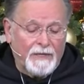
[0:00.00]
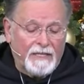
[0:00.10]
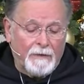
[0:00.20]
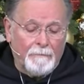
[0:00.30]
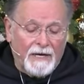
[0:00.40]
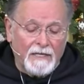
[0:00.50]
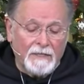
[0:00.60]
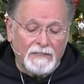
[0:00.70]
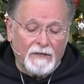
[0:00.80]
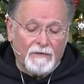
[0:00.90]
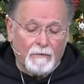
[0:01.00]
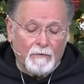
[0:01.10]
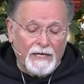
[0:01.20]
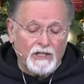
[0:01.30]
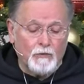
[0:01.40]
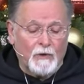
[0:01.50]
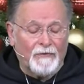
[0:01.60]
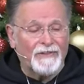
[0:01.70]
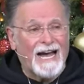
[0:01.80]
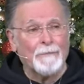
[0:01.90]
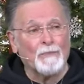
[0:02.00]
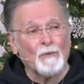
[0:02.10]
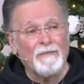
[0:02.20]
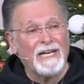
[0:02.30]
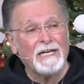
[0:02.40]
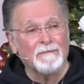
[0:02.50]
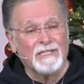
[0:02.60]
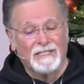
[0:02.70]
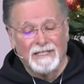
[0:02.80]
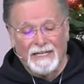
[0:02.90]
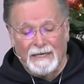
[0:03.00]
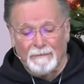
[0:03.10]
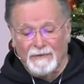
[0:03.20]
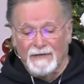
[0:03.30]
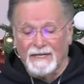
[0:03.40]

but the abundance of the rich will not permit him to sleep.